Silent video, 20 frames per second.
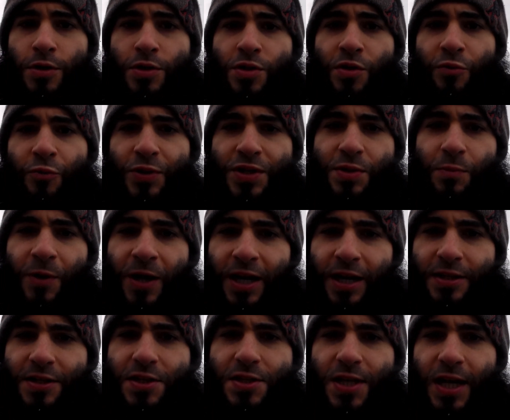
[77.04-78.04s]
So the reason
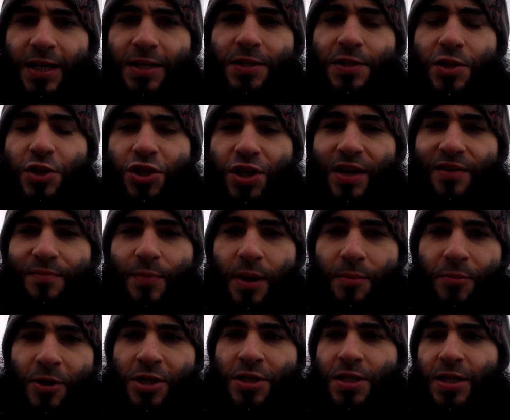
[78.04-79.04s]
why I decided to shave my
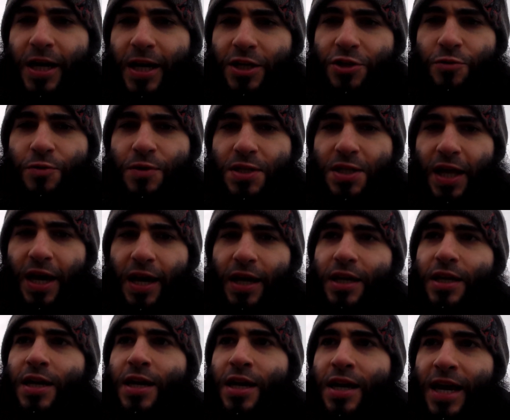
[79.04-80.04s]
mustache was that